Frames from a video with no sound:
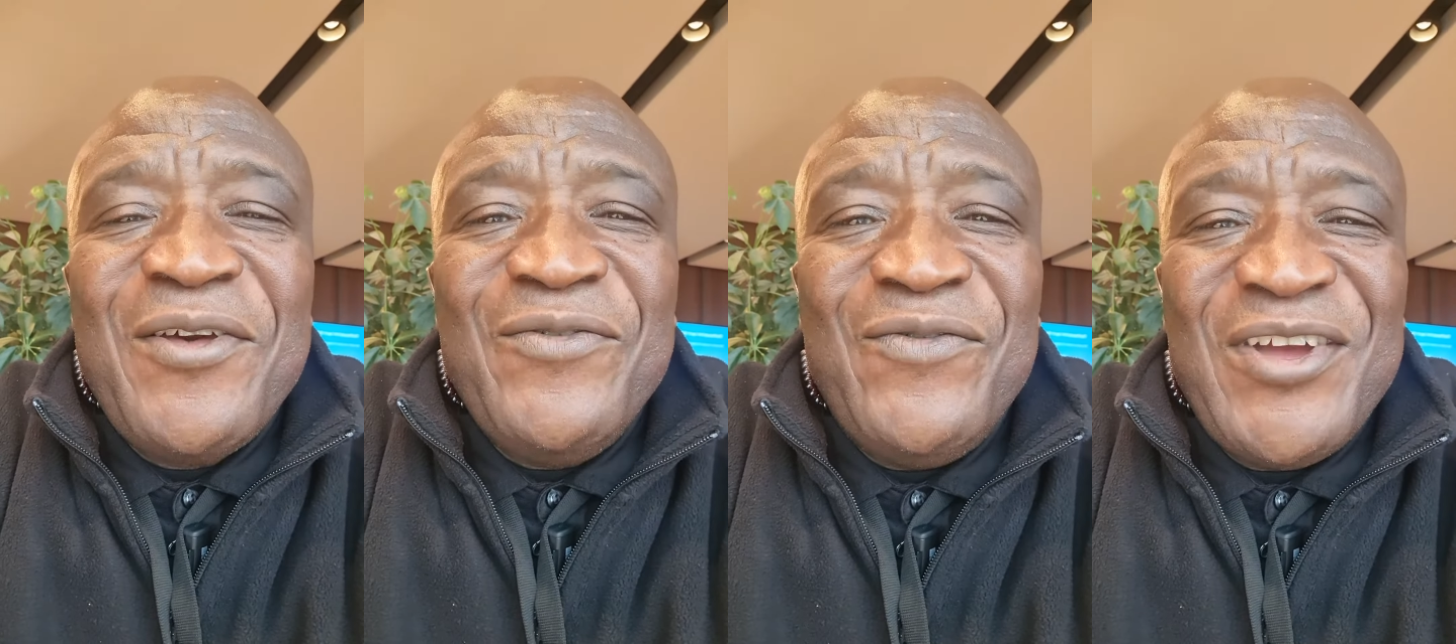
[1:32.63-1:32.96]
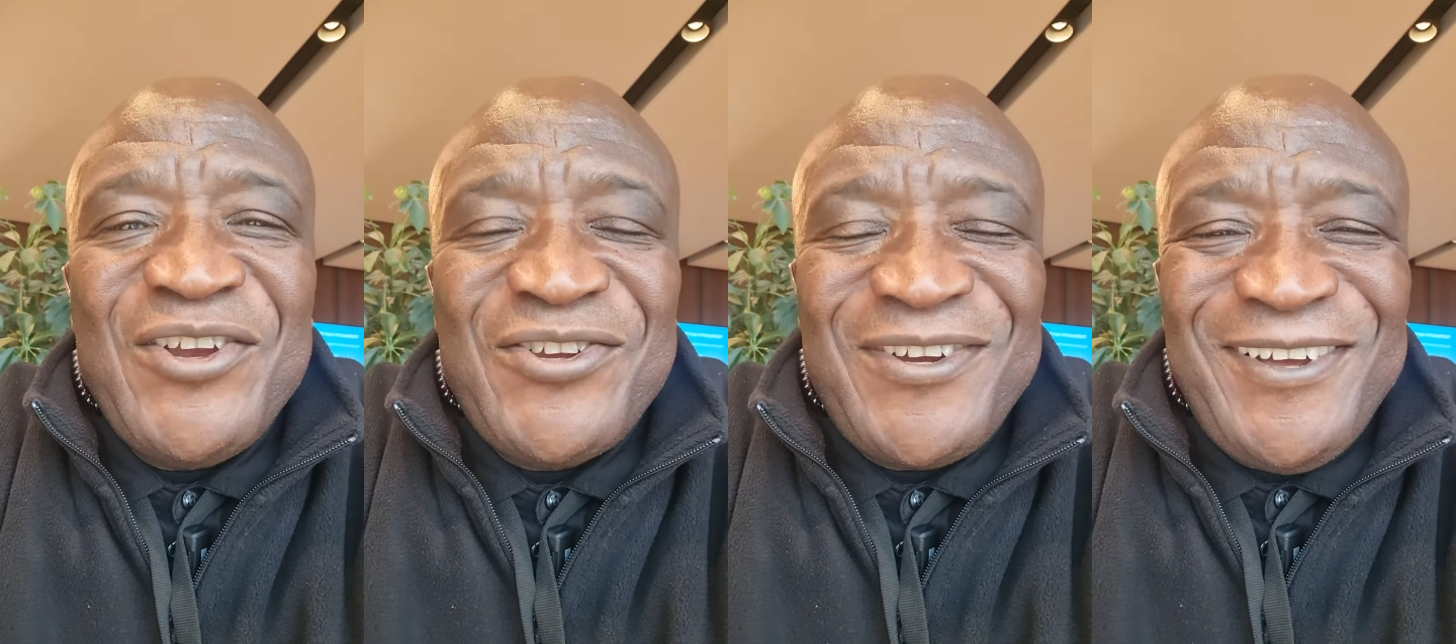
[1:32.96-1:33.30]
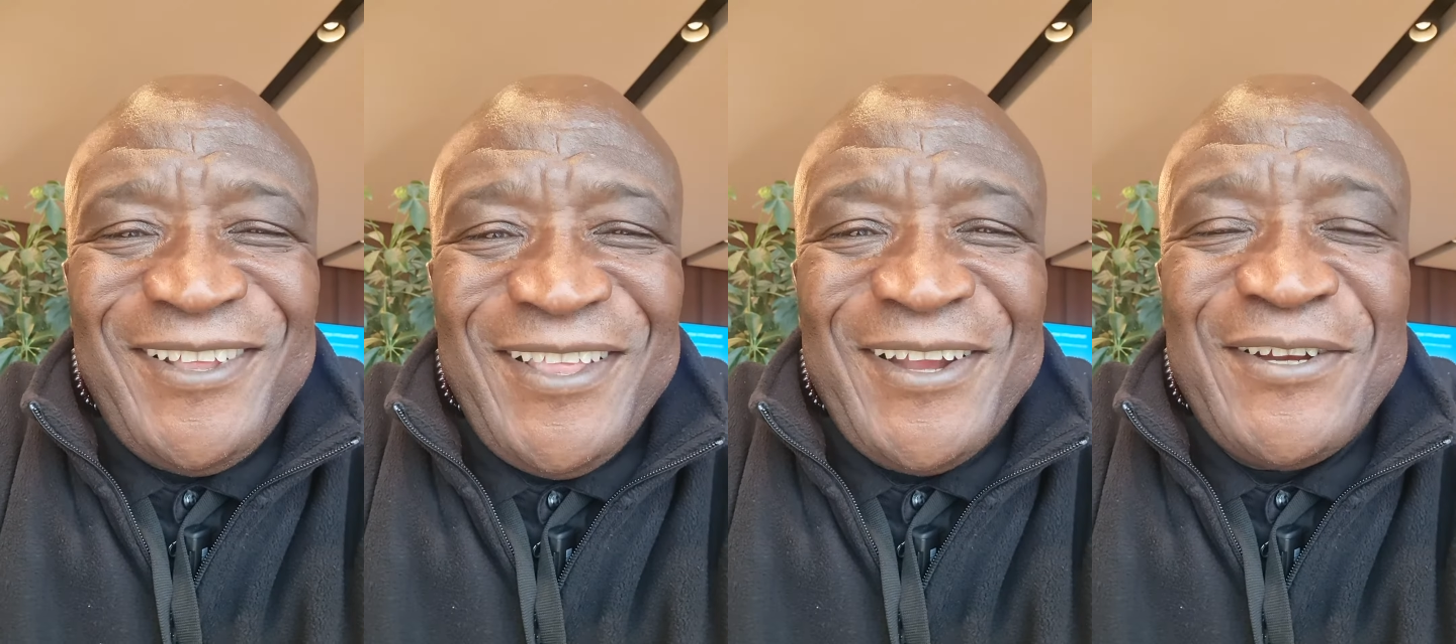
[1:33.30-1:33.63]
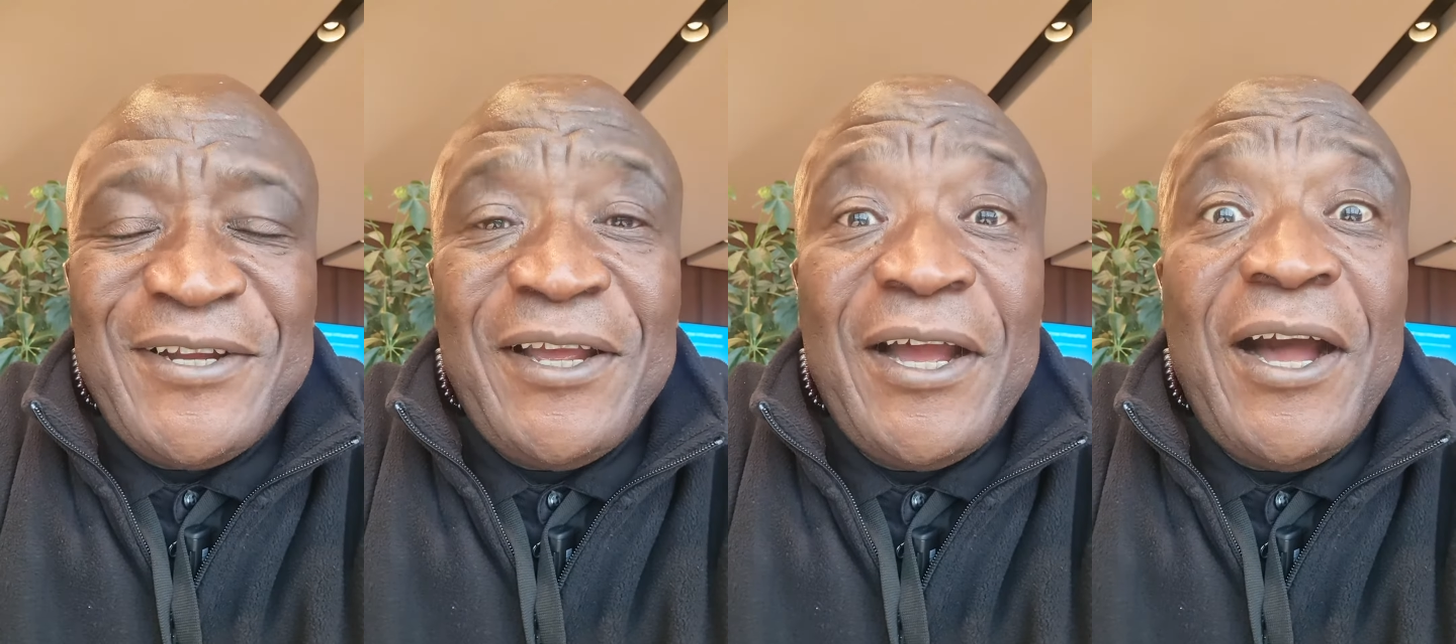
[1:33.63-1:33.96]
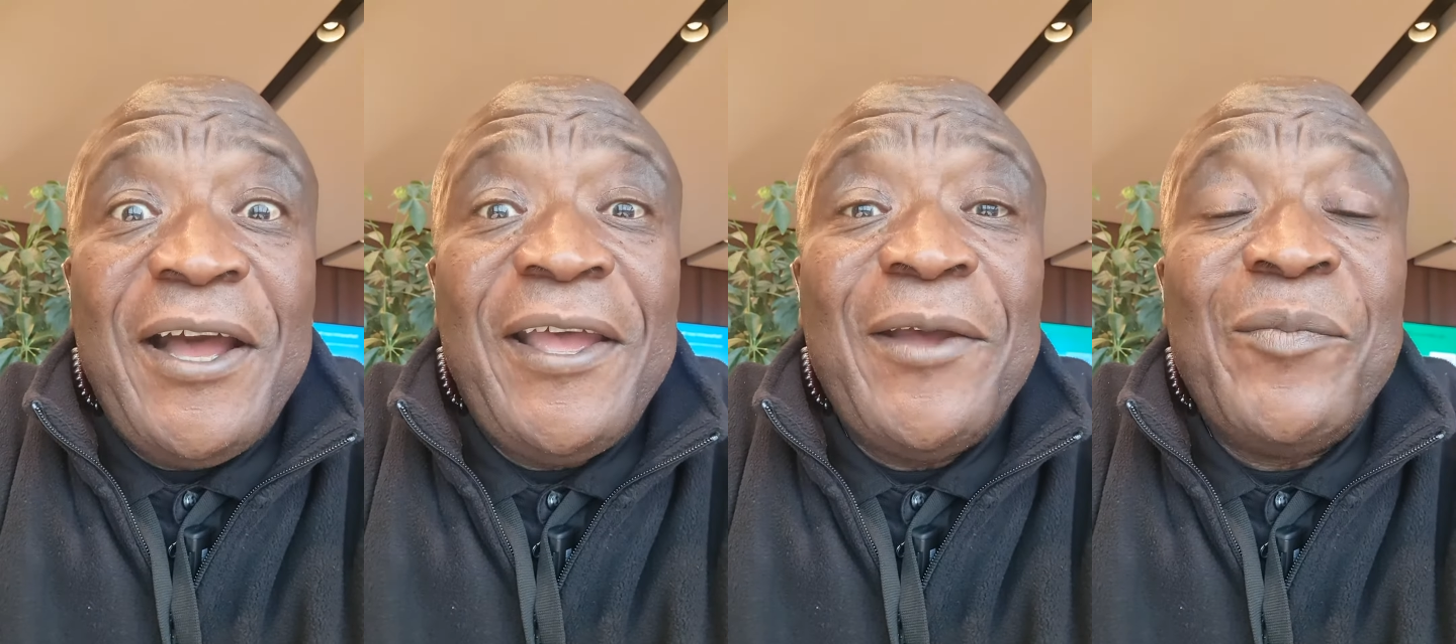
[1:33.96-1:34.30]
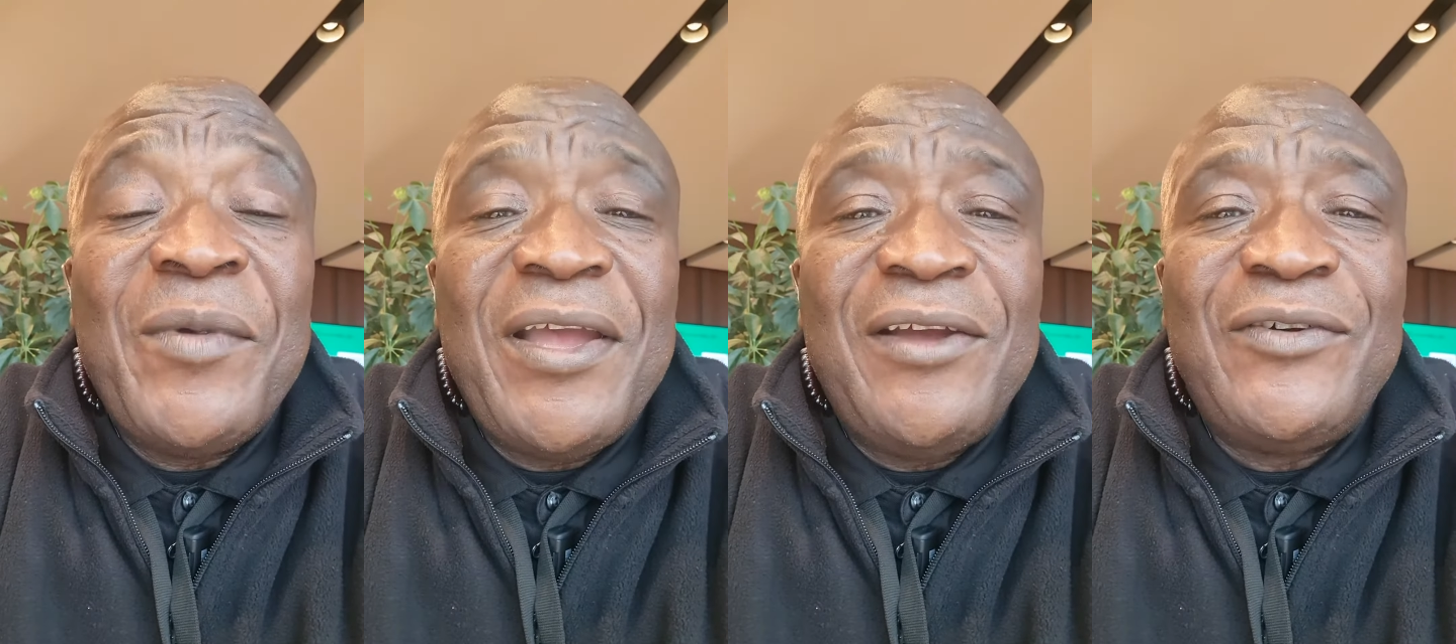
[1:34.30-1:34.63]
venture that I
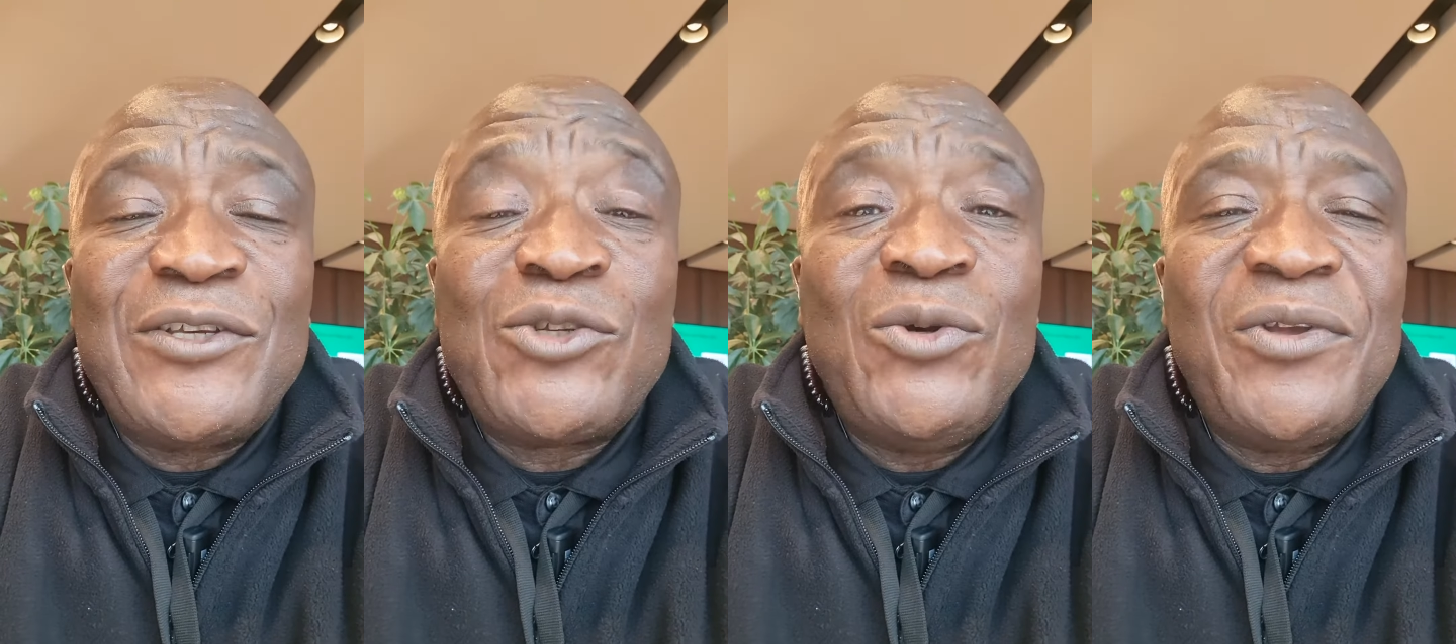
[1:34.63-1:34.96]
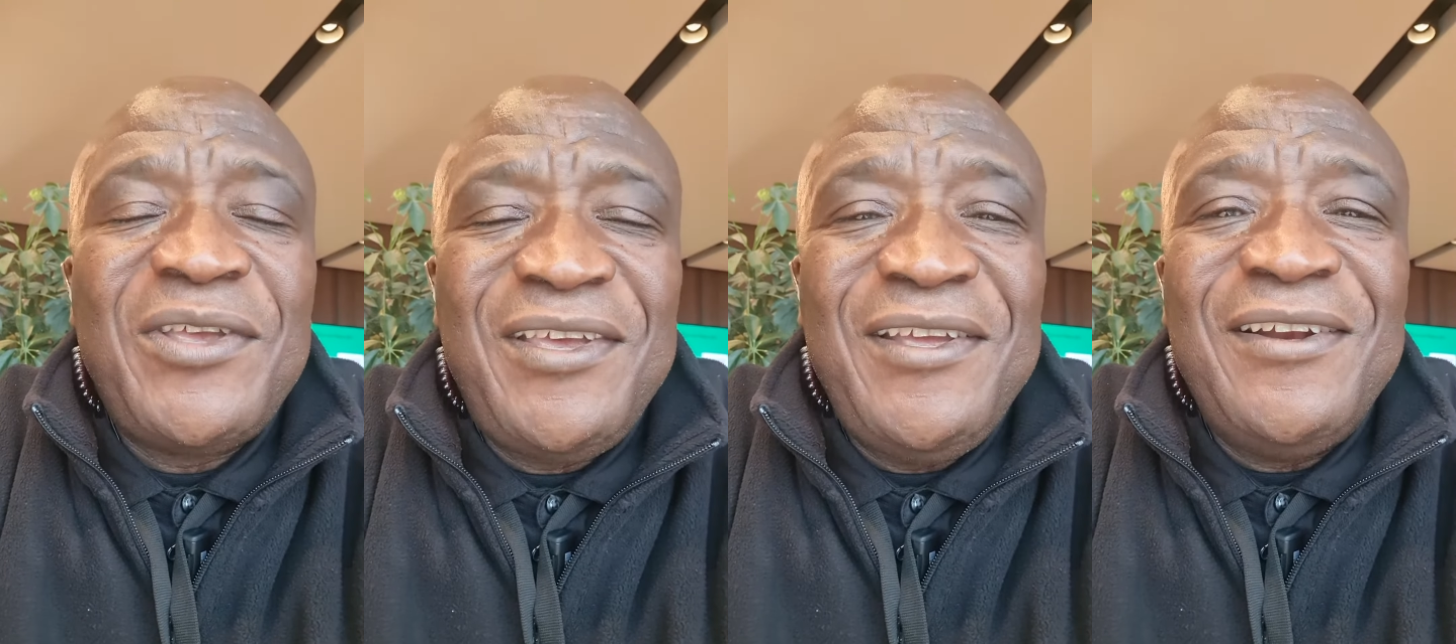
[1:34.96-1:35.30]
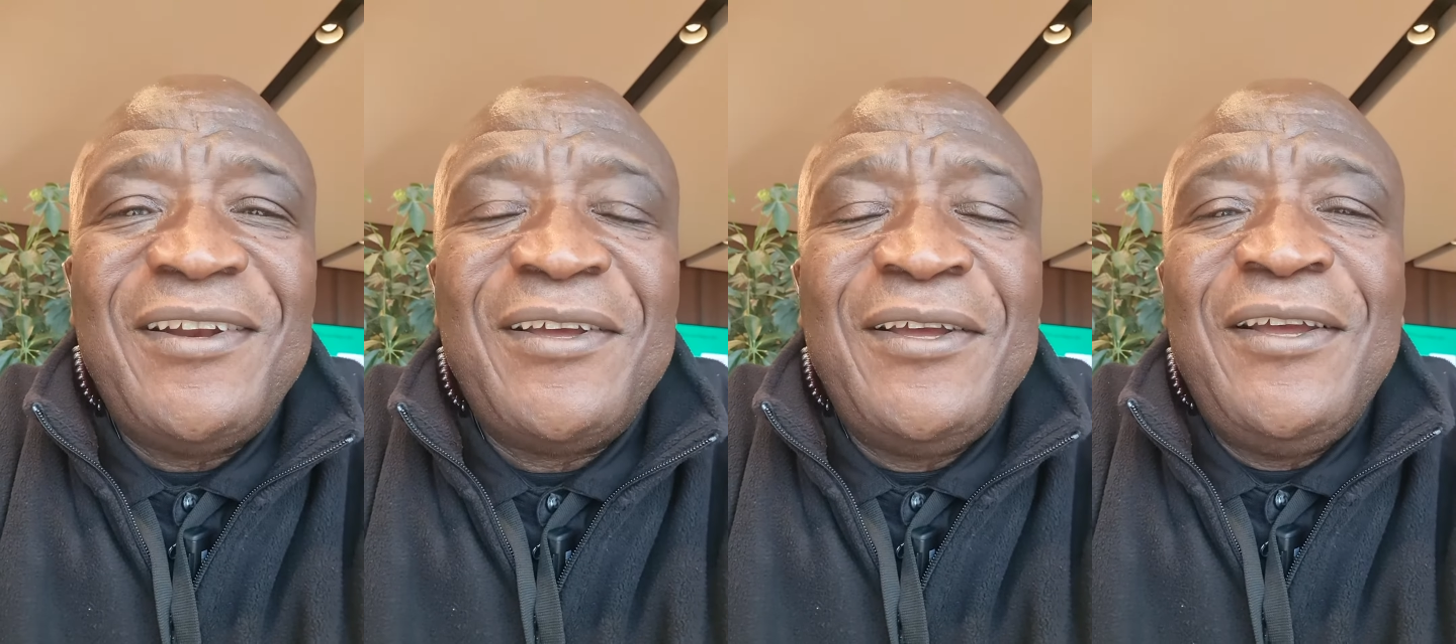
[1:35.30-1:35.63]
am ever so keen